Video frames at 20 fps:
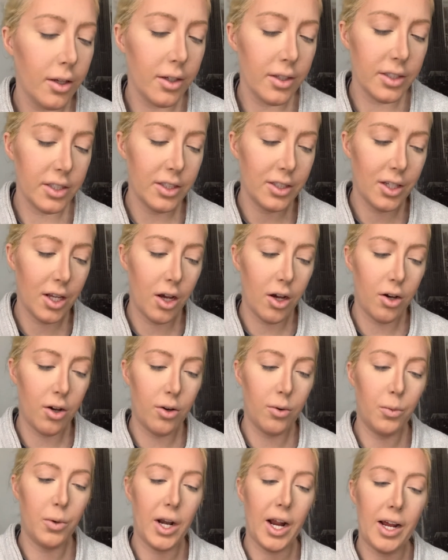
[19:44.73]
So
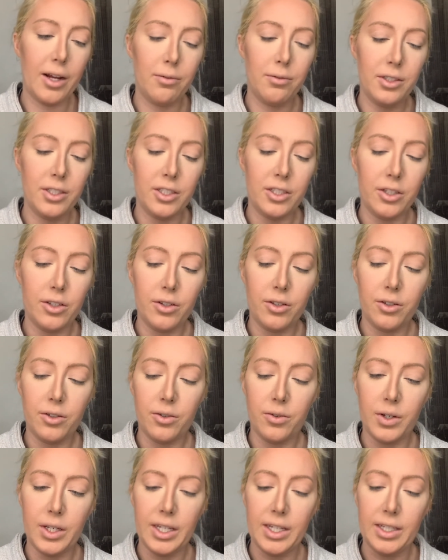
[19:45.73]
what I would
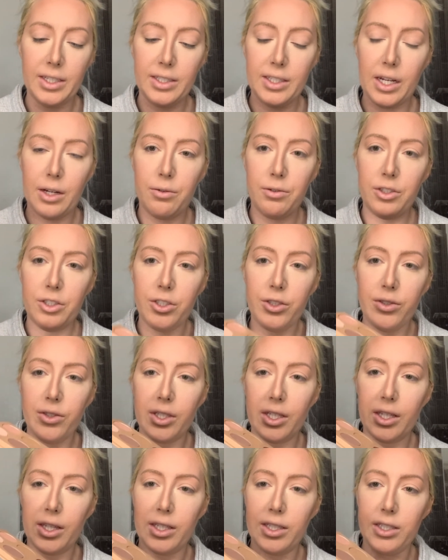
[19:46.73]
do is I would choose
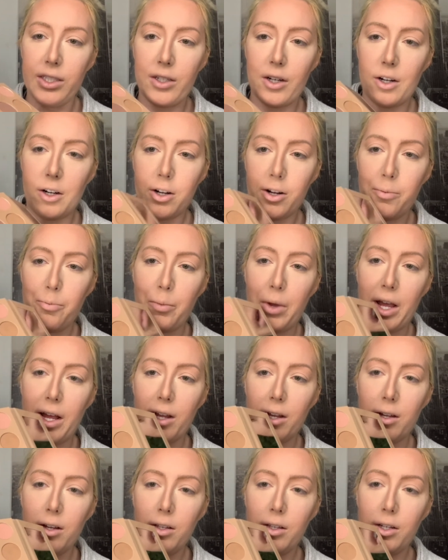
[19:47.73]
like this darker matte
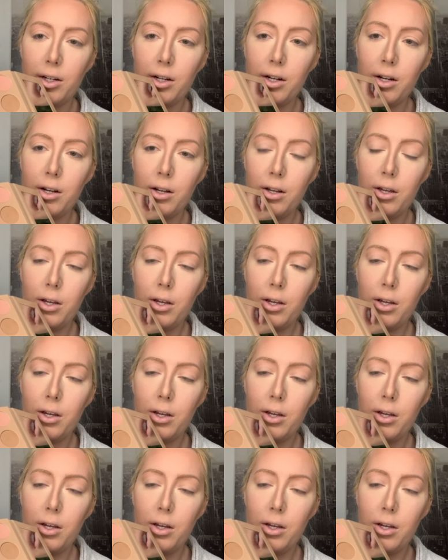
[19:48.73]
color,